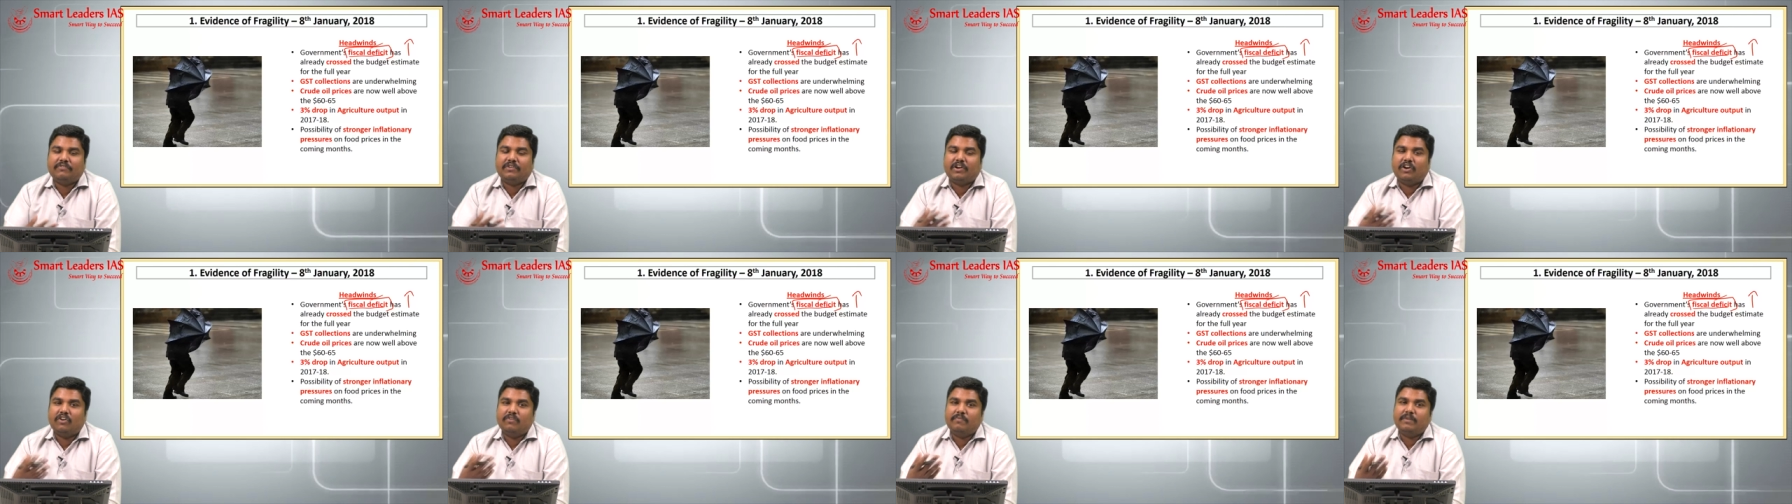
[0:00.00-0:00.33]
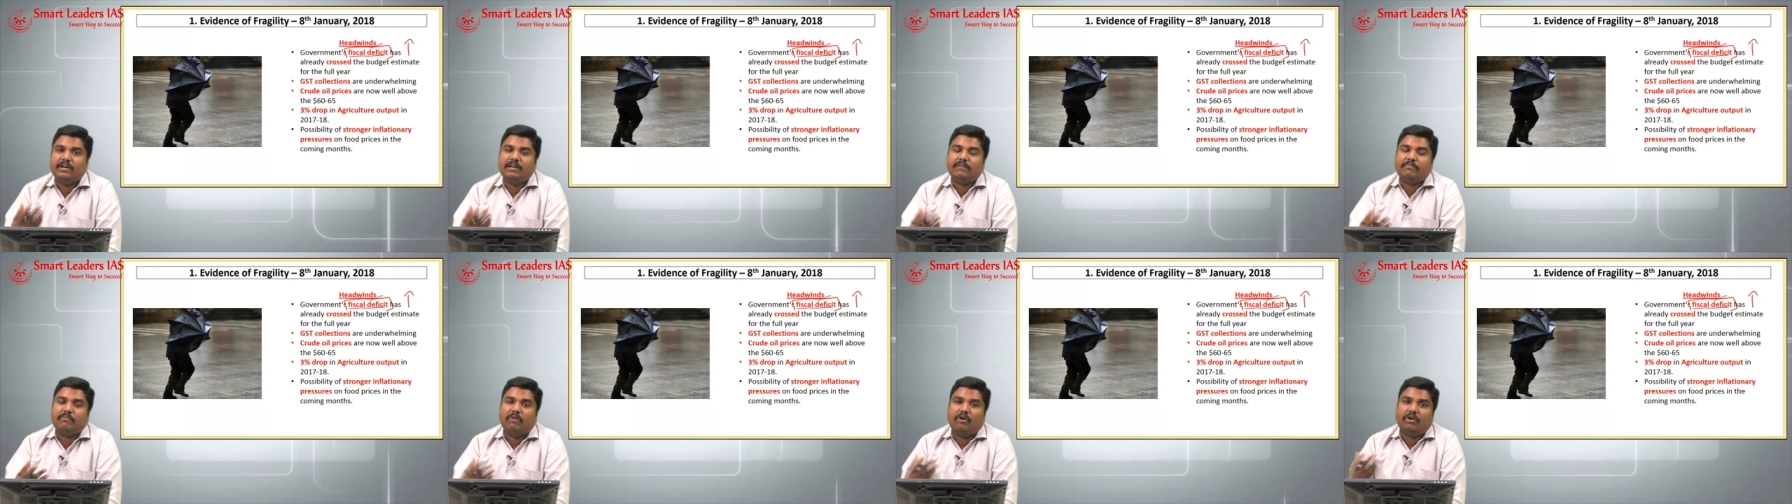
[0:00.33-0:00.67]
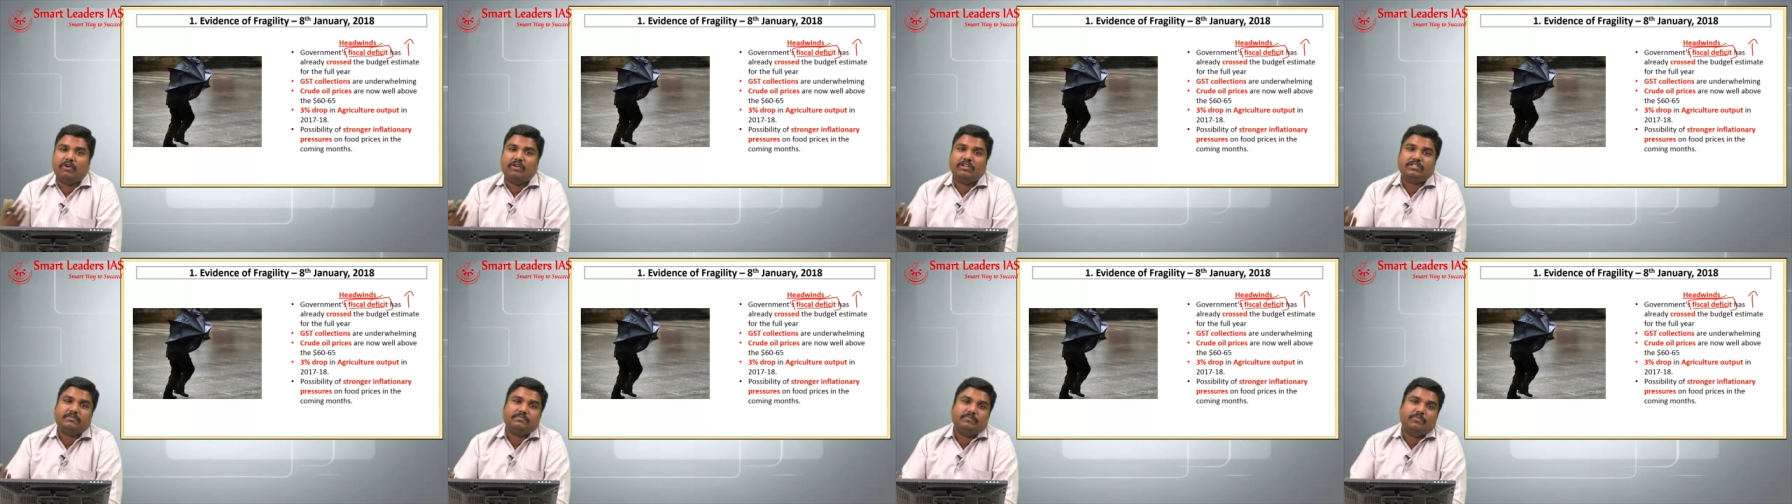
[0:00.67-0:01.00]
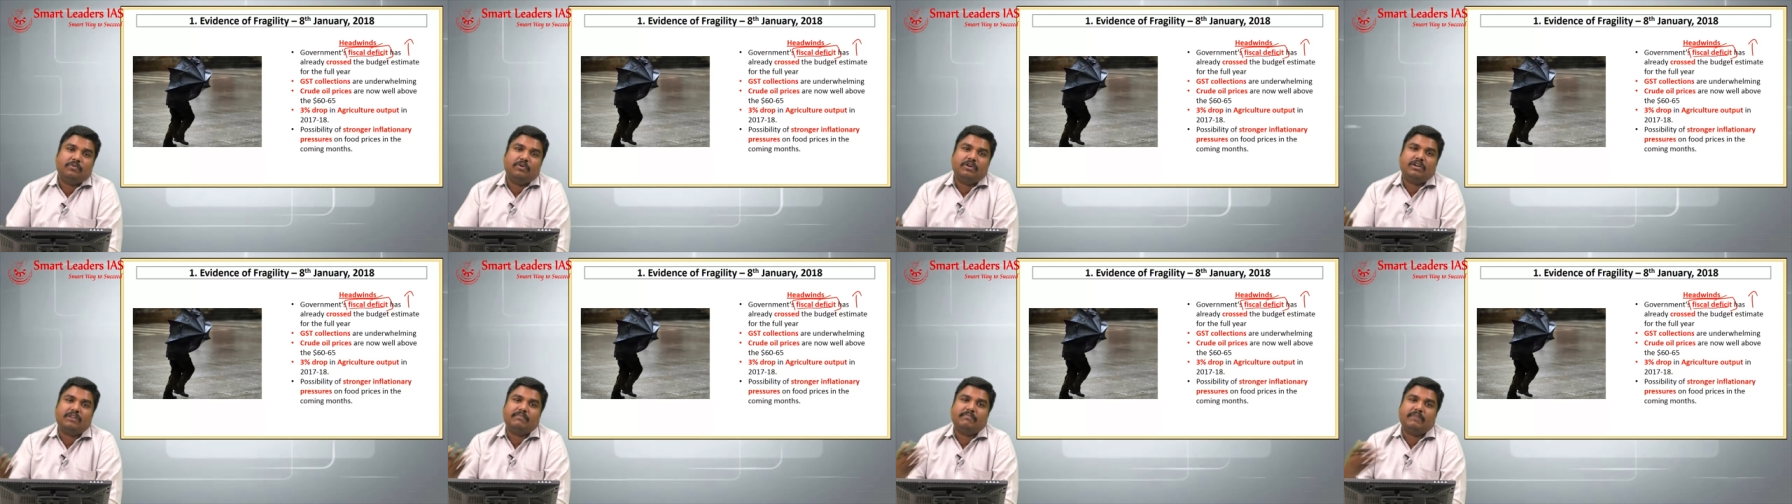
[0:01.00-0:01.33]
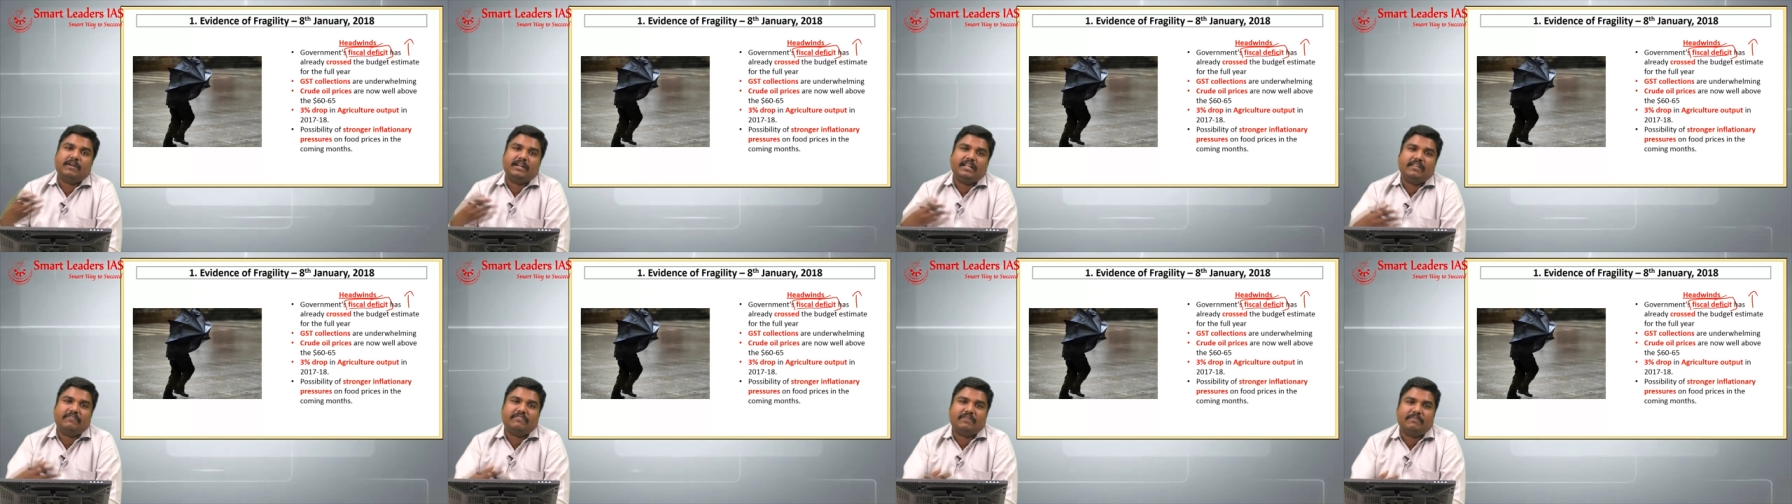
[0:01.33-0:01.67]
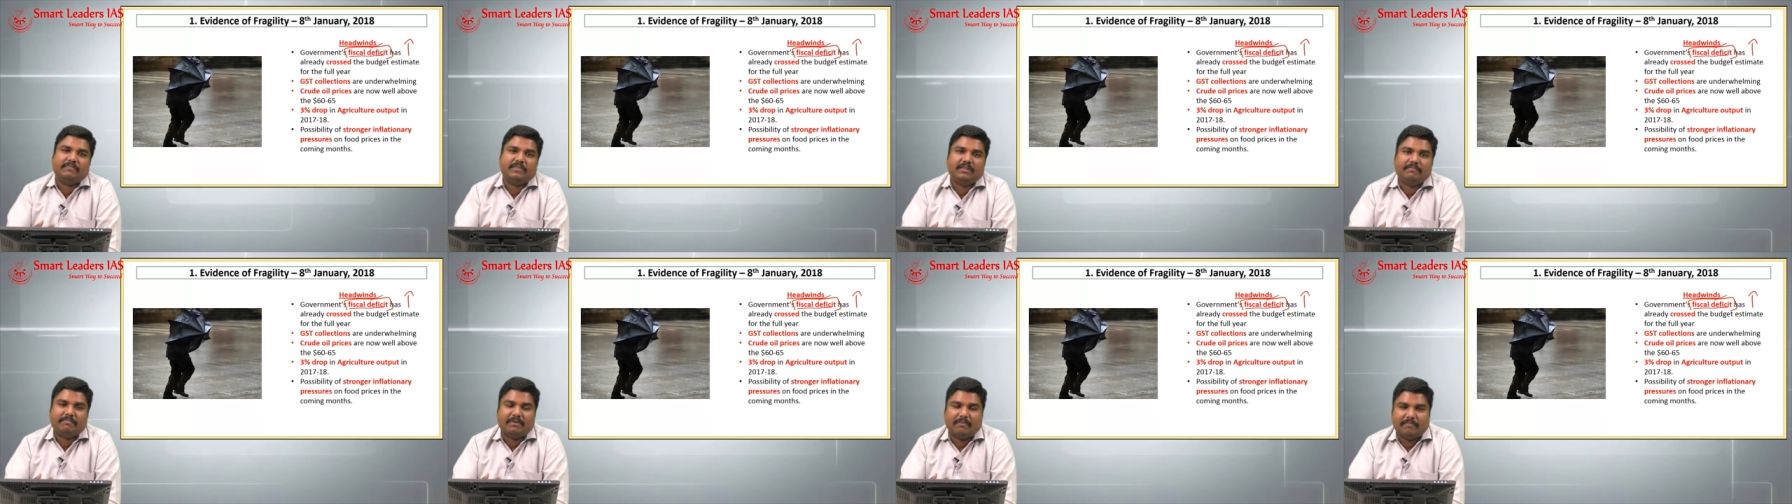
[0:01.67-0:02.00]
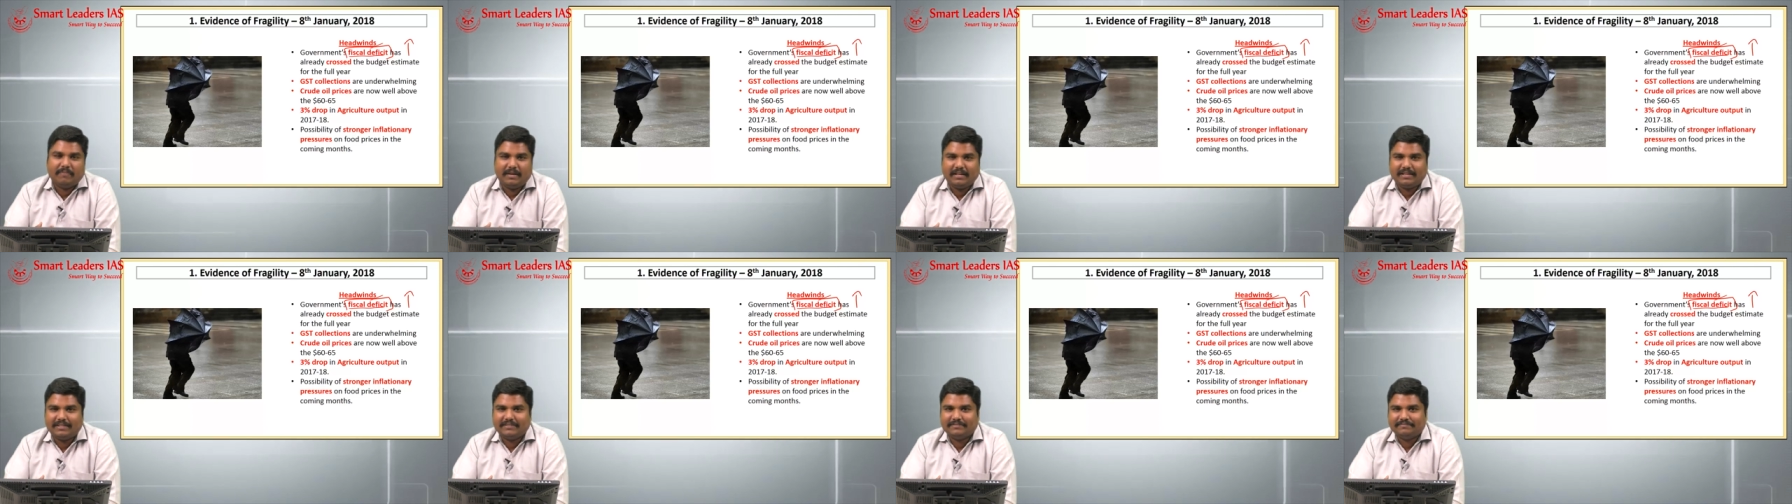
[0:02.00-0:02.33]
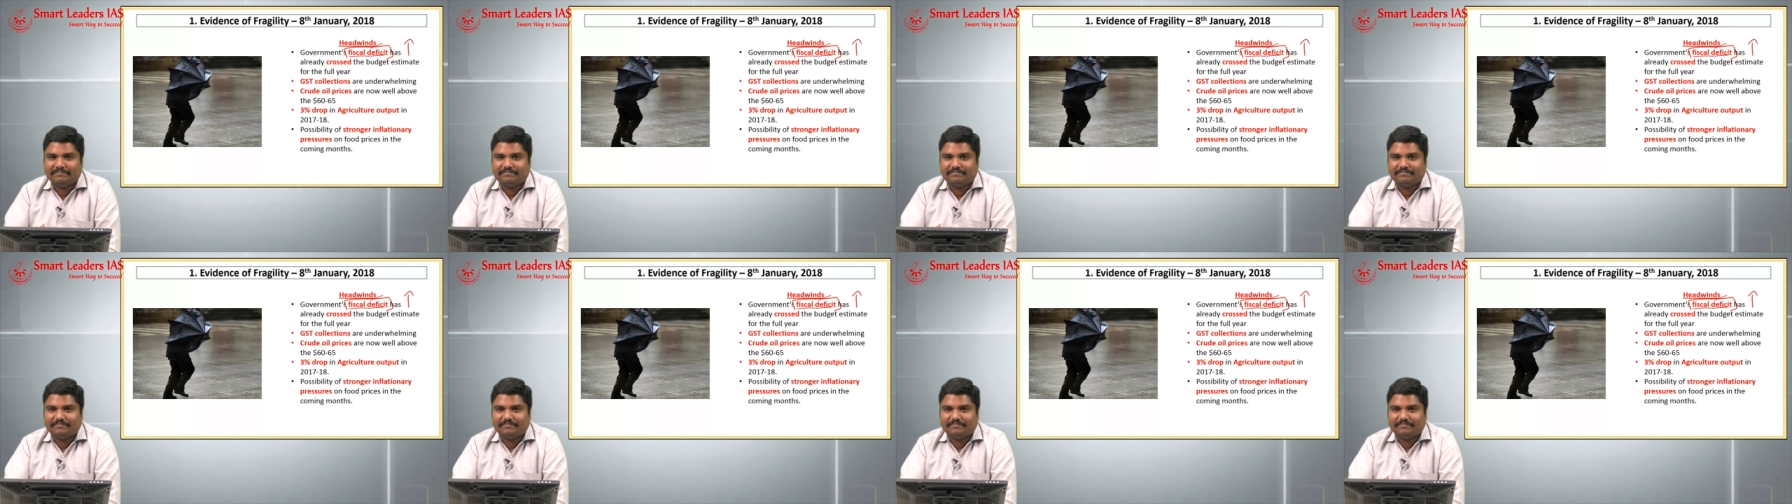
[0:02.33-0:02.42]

government borrows more money from the public,